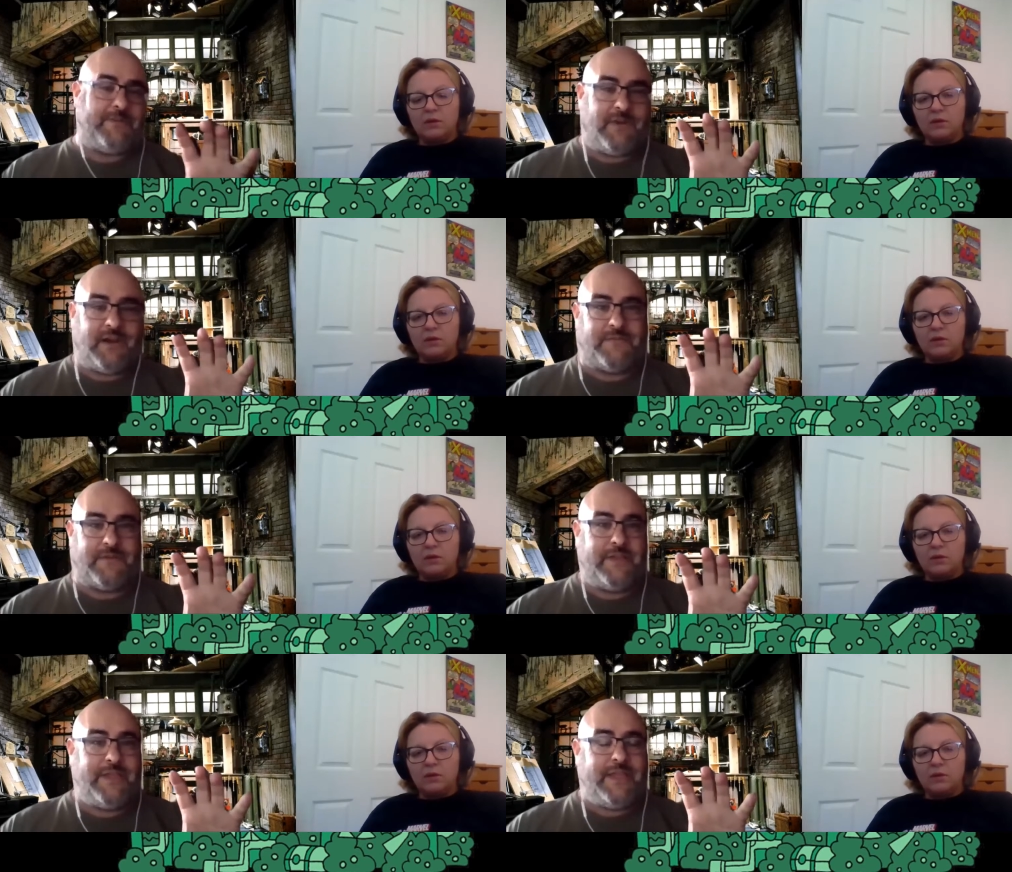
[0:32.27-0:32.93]

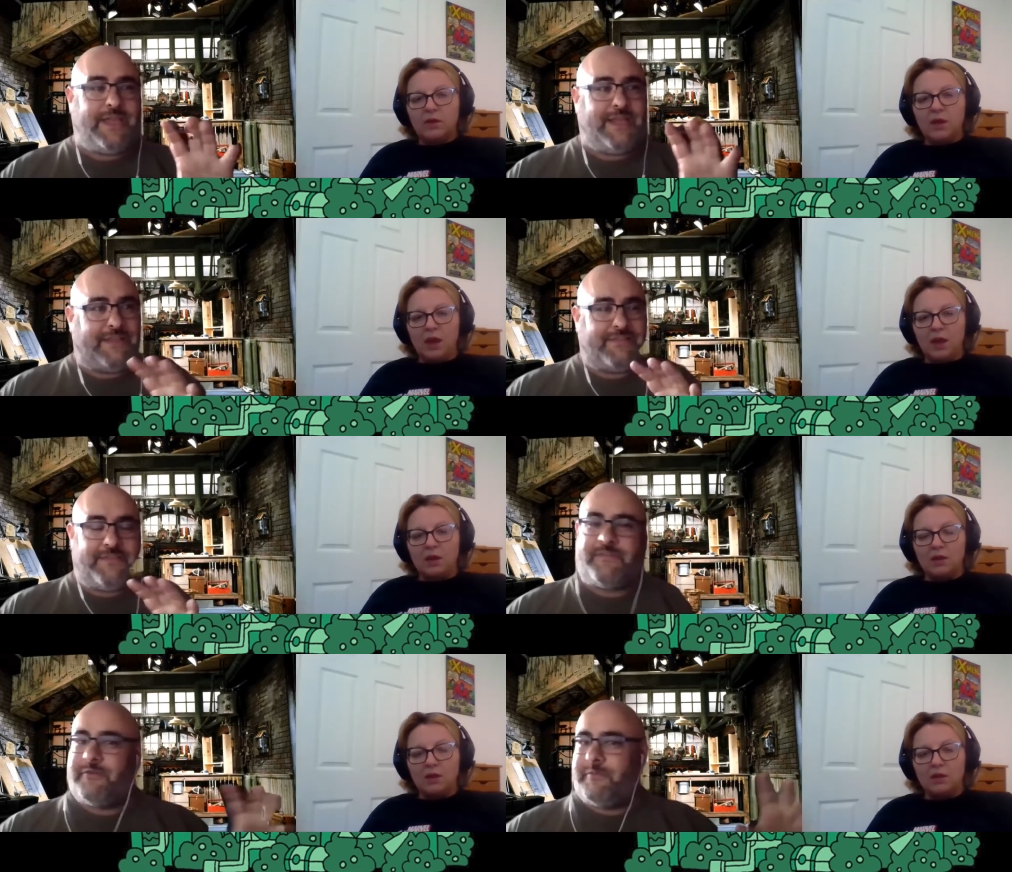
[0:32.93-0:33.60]
Speaker 1: Marvel. Let's
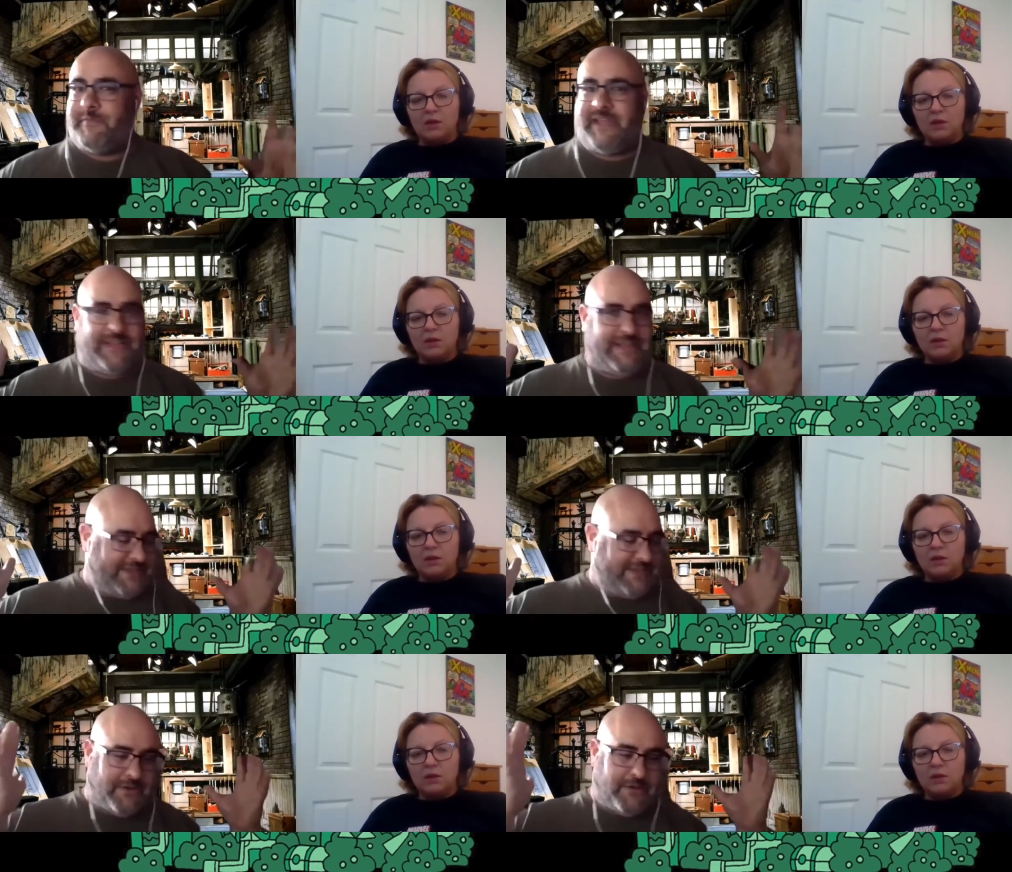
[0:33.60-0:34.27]
yeah. assume like
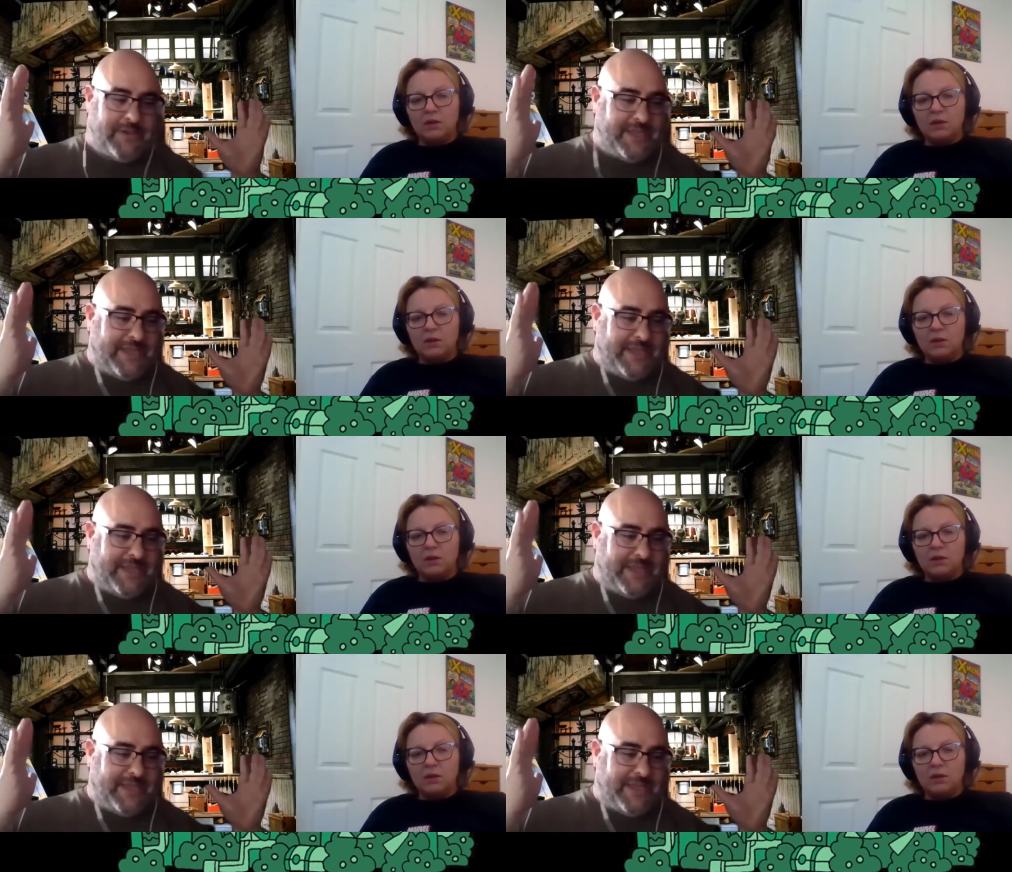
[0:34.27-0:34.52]
like you know